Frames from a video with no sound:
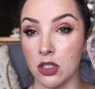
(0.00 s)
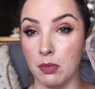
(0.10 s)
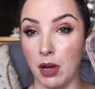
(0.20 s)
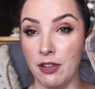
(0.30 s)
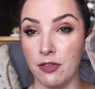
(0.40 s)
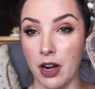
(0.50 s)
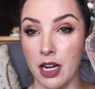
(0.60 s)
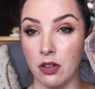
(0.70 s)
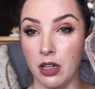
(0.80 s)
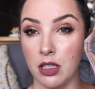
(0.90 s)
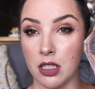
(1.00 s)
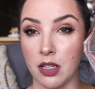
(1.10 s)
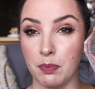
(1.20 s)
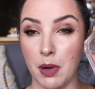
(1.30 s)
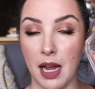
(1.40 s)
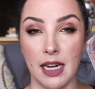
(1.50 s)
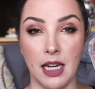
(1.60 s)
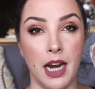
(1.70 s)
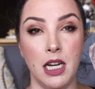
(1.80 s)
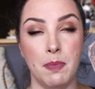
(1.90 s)
So My Fragrance by
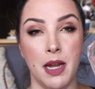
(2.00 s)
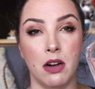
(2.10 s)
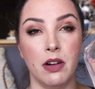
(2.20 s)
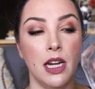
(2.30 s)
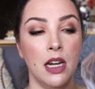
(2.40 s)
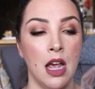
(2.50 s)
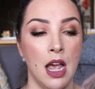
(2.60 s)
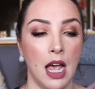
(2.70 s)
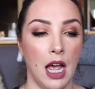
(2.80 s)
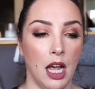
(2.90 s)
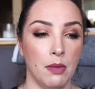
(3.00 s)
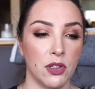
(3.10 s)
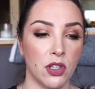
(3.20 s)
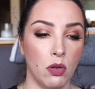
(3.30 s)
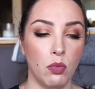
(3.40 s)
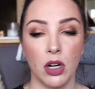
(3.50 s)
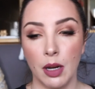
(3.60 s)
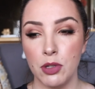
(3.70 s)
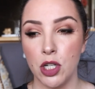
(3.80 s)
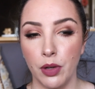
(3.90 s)
Katy Perry. Um, so what
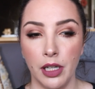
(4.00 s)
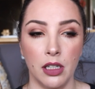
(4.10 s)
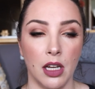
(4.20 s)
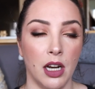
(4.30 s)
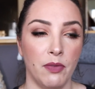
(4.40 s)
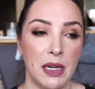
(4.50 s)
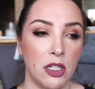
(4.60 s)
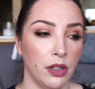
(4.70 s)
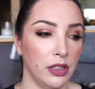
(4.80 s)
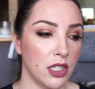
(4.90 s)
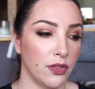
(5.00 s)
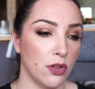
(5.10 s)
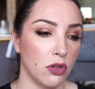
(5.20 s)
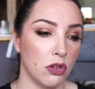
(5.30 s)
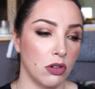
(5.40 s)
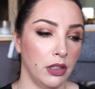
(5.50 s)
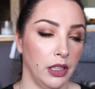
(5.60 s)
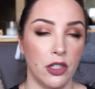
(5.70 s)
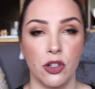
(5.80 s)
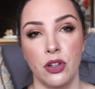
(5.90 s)
I'm doing, and I've been doing this for
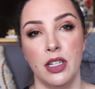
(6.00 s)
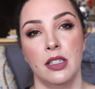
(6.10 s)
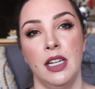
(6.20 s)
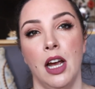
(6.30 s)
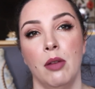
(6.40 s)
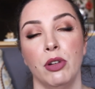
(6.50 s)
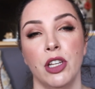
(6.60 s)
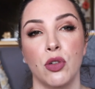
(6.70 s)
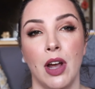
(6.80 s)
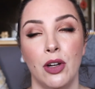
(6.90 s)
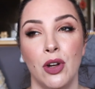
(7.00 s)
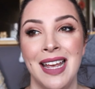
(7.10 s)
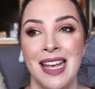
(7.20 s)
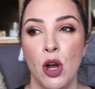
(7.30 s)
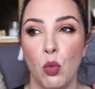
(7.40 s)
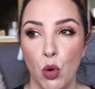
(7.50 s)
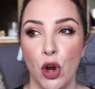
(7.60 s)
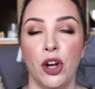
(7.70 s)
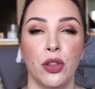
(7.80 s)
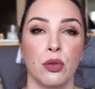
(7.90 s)
nearly two years now, I'm really trying to
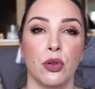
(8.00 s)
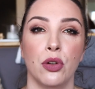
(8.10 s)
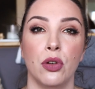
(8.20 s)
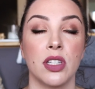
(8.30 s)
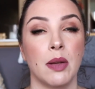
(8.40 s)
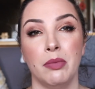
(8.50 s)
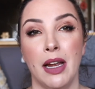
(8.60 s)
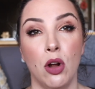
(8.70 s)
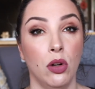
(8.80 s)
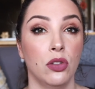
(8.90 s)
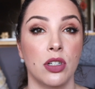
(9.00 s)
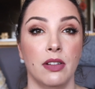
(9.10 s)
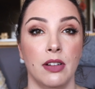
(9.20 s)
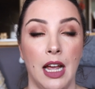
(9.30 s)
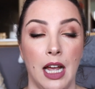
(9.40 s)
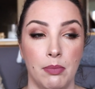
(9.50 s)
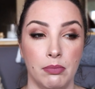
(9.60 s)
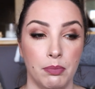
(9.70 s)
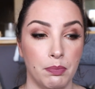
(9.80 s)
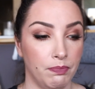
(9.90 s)
work through some of my old
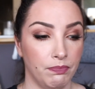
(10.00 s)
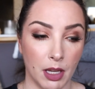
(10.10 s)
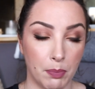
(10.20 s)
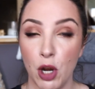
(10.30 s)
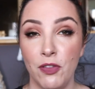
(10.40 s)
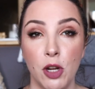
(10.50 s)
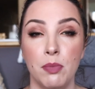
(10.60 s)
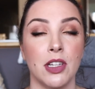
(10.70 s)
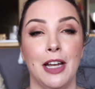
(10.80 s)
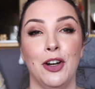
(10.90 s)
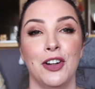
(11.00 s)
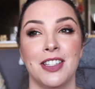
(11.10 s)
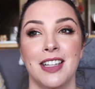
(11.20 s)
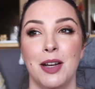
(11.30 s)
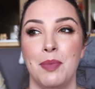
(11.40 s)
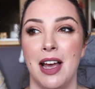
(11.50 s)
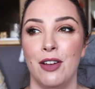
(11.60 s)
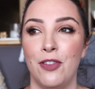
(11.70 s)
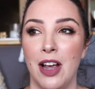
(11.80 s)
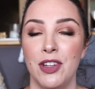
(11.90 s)
um, perfumes. I noticed that
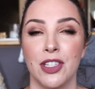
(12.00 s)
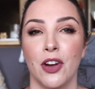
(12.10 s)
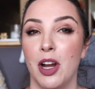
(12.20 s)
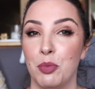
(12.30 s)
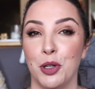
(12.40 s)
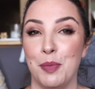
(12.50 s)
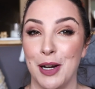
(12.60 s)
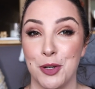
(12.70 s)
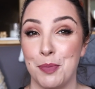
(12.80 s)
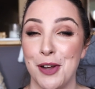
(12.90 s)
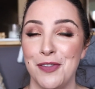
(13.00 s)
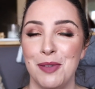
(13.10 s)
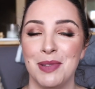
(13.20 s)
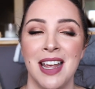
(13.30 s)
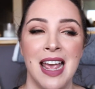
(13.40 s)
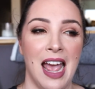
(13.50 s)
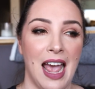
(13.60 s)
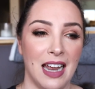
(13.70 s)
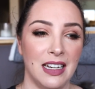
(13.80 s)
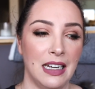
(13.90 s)
about five years ago, I bought a bunch of perfumes
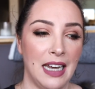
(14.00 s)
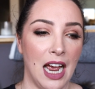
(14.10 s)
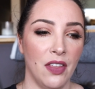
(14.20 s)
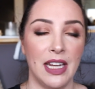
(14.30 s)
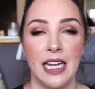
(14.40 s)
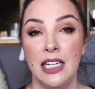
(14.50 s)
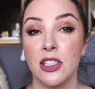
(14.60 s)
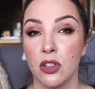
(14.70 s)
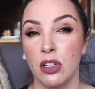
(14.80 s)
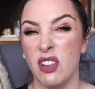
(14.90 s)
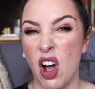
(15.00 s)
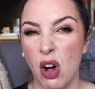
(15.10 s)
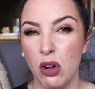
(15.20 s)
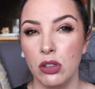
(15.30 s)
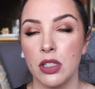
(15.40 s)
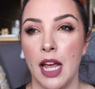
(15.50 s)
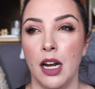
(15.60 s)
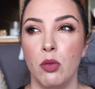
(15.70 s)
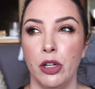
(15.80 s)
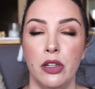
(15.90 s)
and now they're getting sort of old and
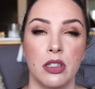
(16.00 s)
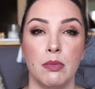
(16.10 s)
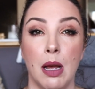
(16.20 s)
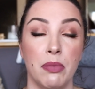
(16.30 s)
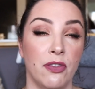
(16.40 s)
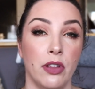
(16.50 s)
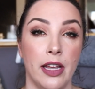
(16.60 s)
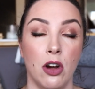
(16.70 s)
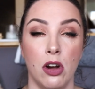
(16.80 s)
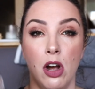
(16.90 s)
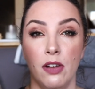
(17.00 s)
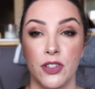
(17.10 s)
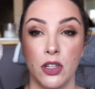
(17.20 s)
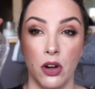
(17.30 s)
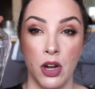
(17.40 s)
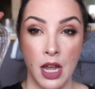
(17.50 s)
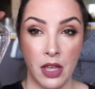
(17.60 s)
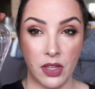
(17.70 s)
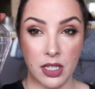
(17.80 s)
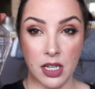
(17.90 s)
I wanna use them up before they go off. So
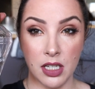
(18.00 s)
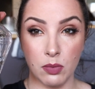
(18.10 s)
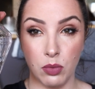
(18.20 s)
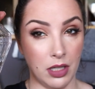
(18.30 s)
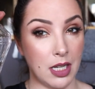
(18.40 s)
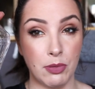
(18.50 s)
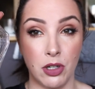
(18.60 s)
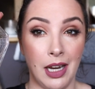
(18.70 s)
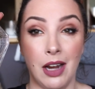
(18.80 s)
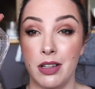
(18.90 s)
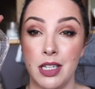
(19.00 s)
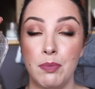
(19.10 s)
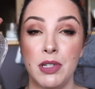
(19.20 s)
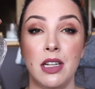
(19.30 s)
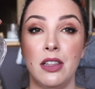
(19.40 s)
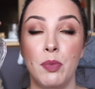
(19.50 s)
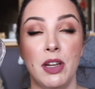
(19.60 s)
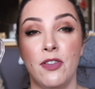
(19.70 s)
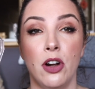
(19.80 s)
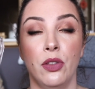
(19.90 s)
this is what it's up to now. It's empty. There'll be
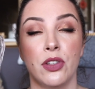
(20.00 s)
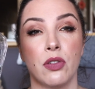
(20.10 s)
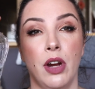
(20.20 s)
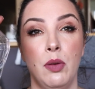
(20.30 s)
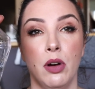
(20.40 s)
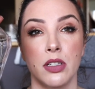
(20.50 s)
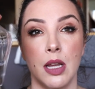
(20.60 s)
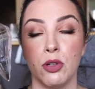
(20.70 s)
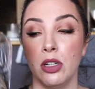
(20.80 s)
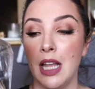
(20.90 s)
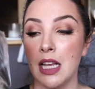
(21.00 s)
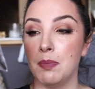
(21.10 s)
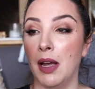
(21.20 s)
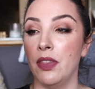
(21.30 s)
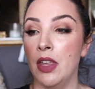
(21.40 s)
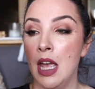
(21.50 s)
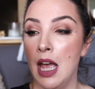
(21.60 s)
a photo on the screen where I was up to last month.